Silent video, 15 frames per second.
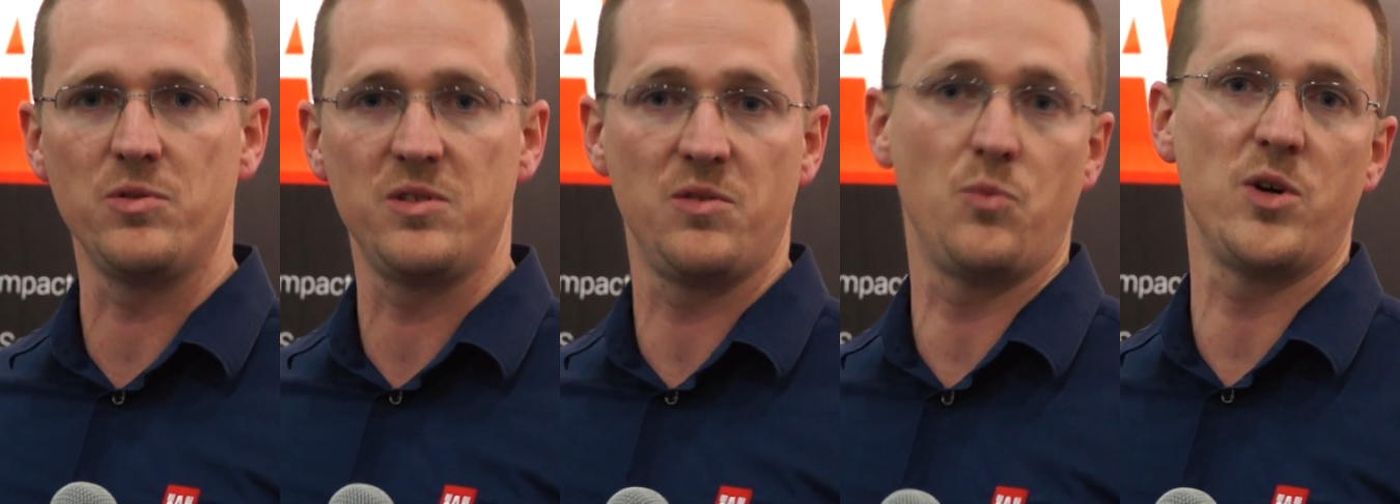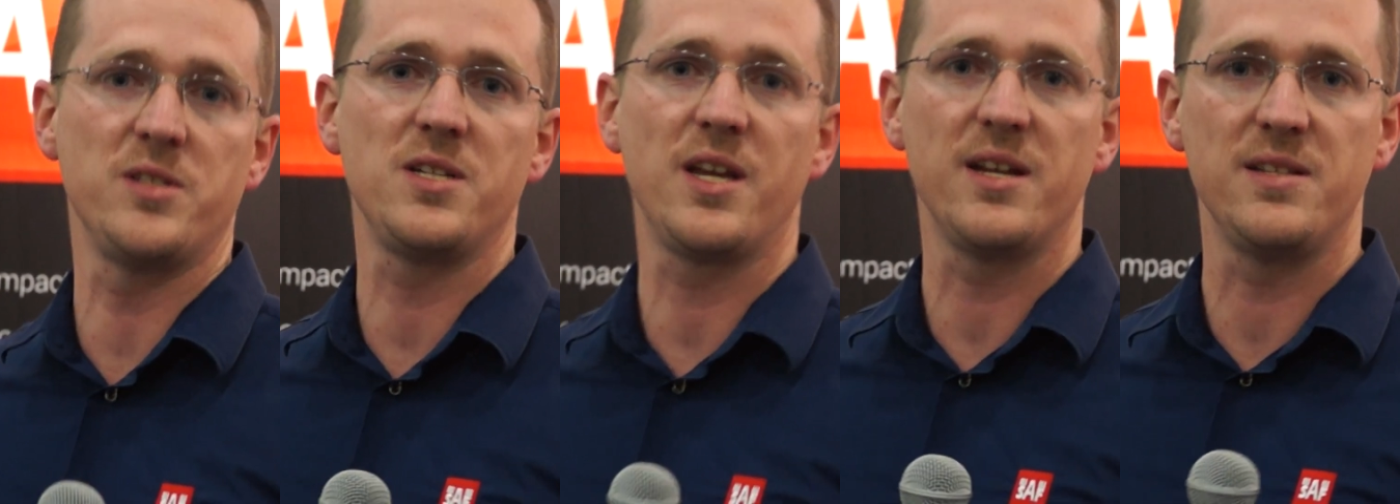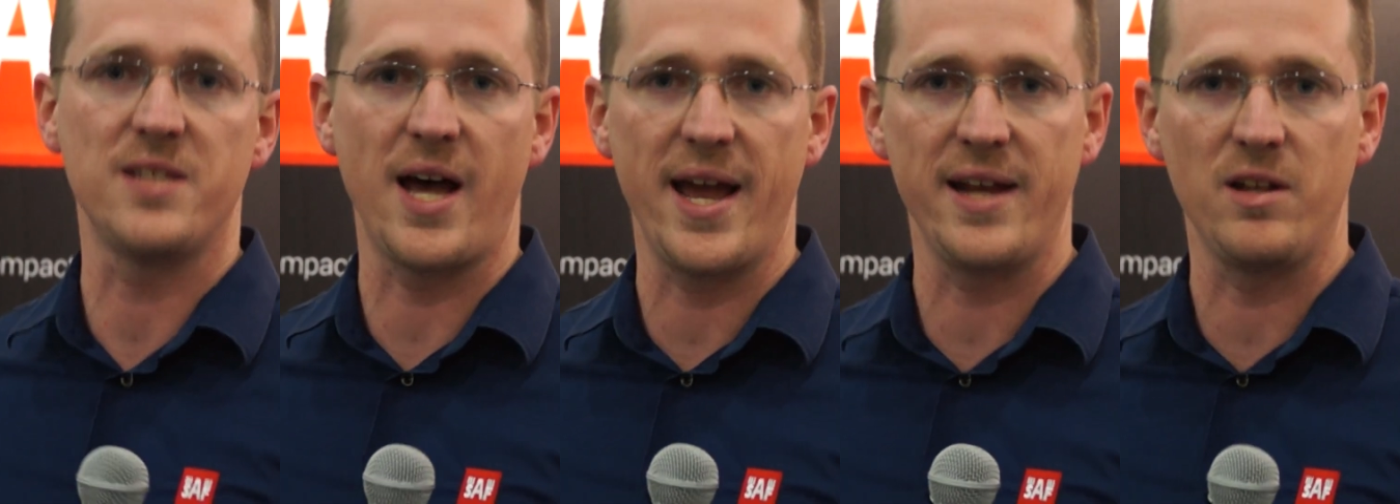to once again
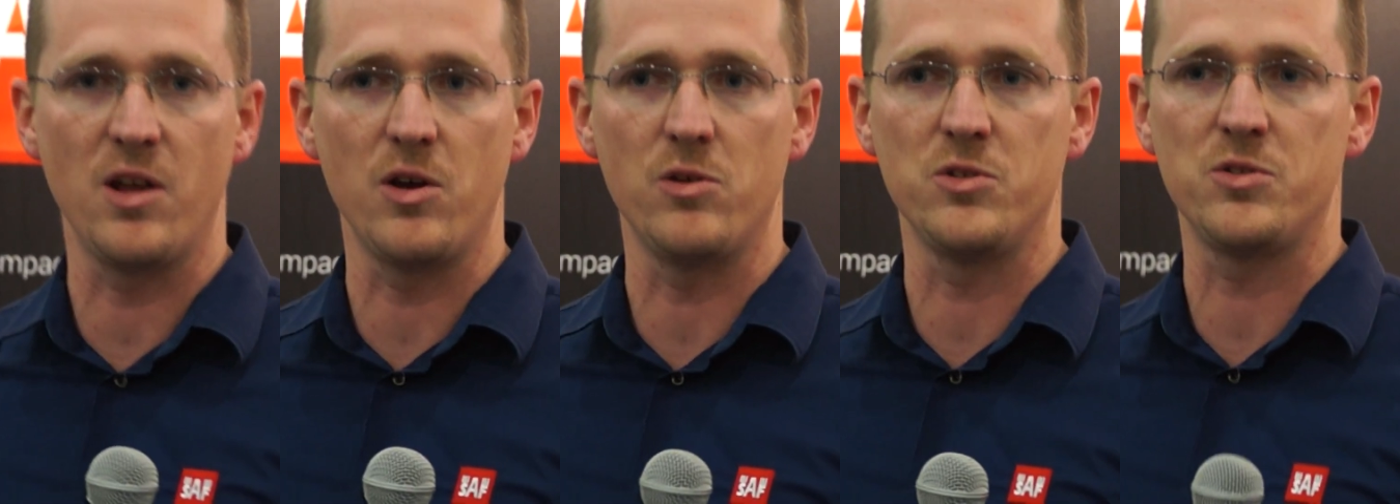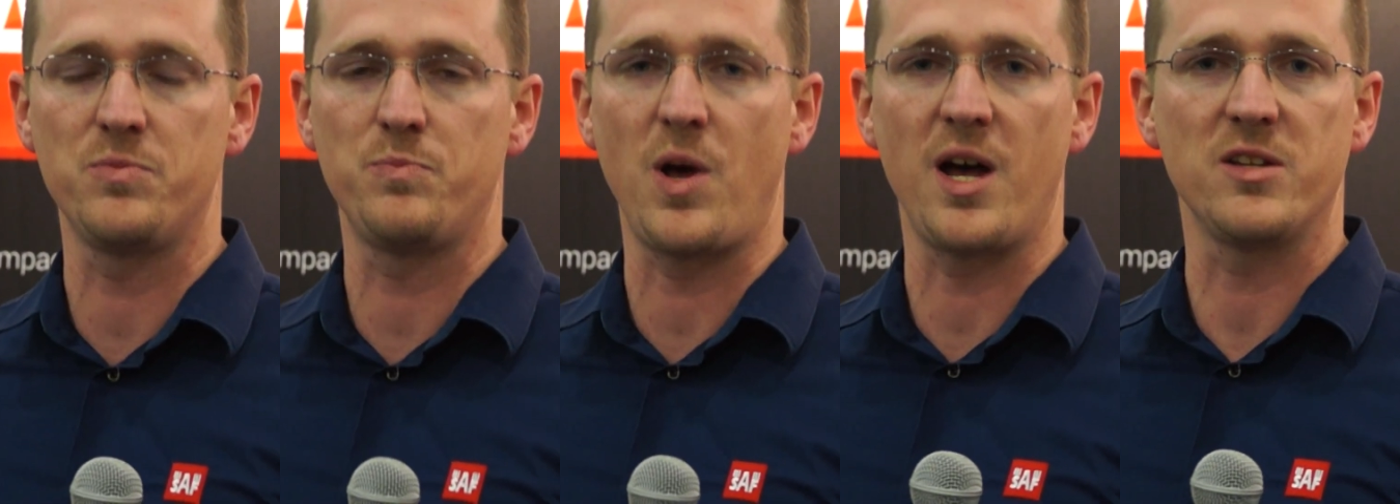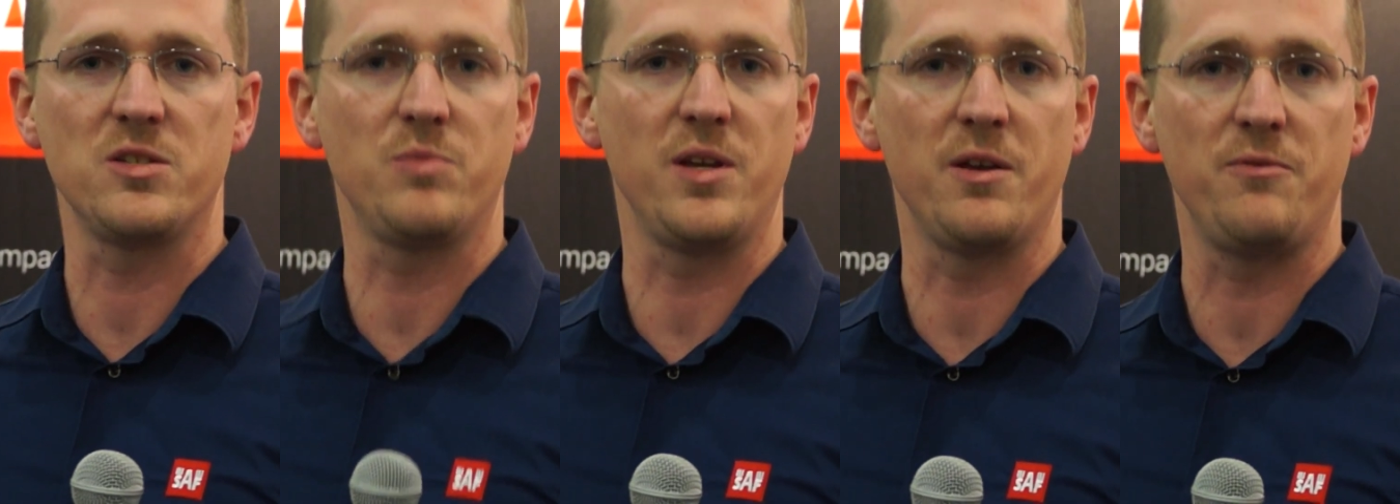diagnose
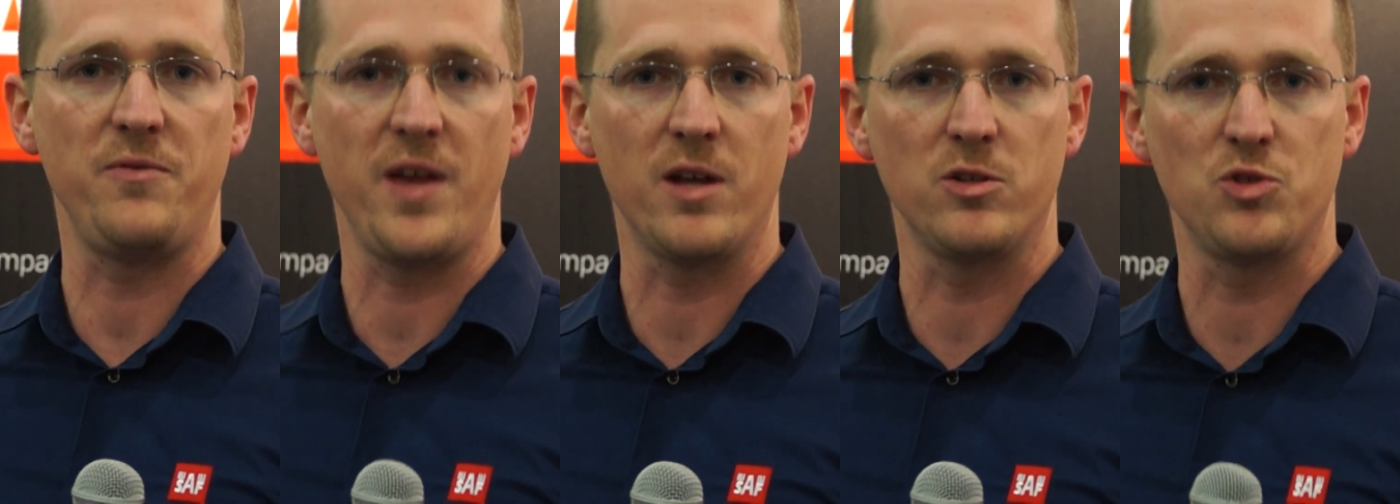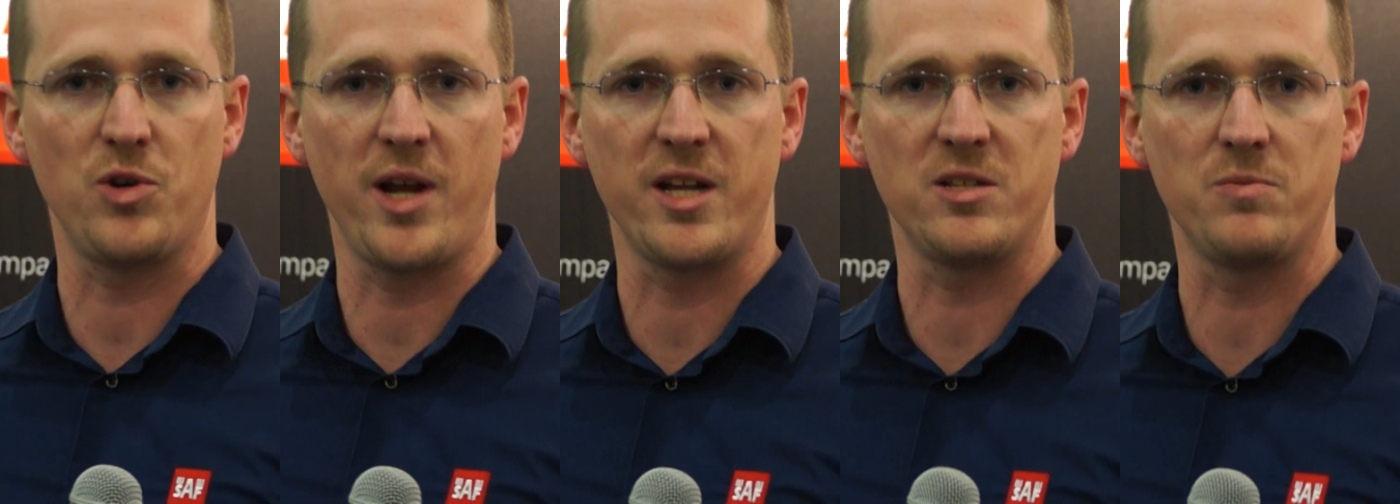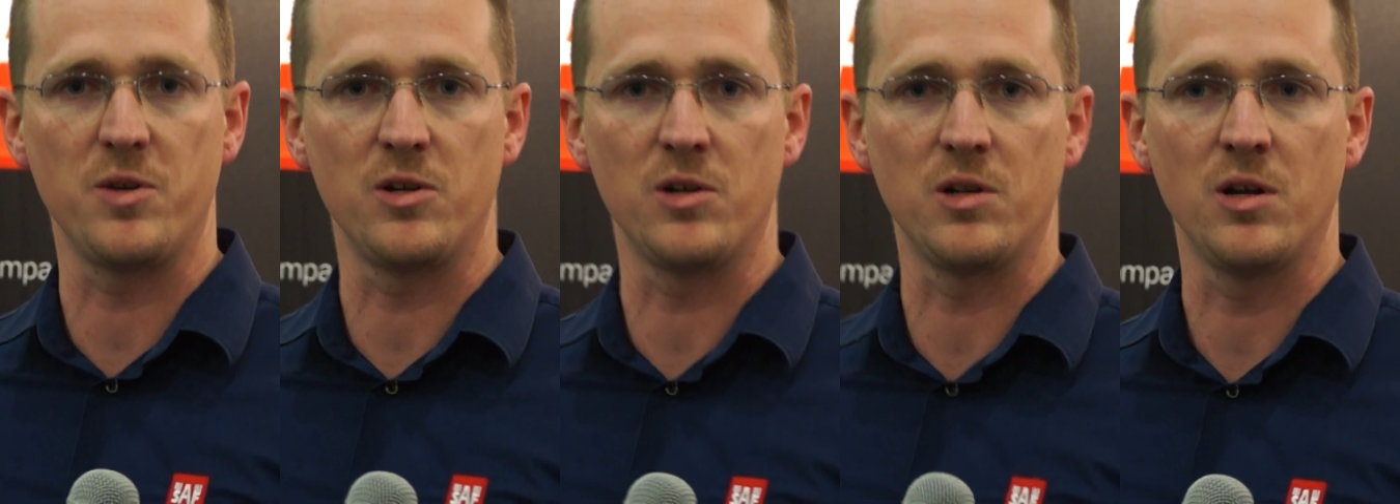possibly a failed
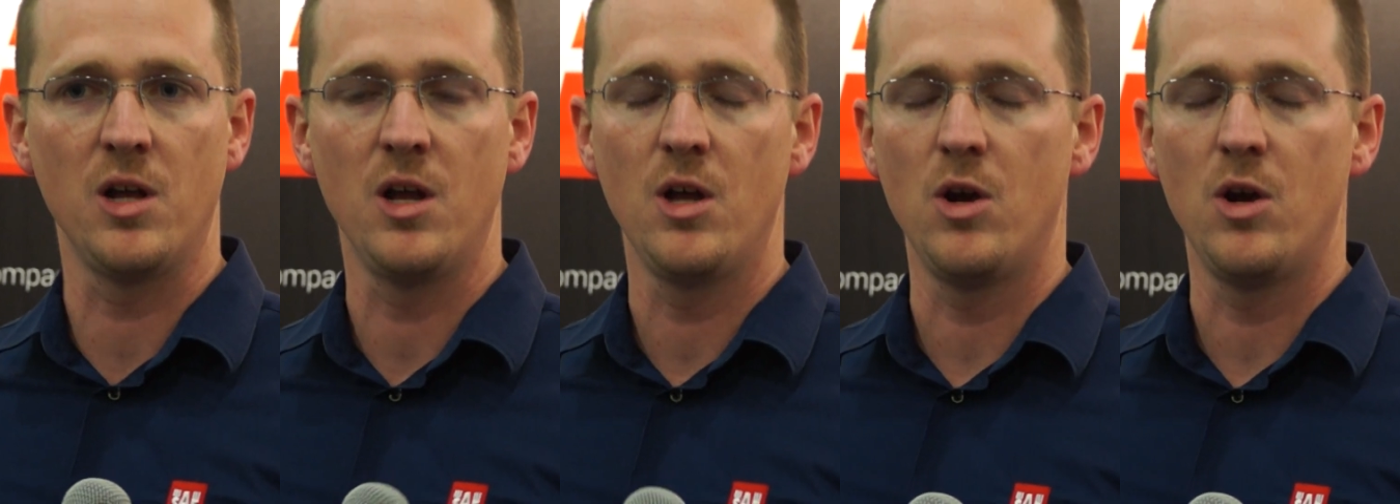transmitter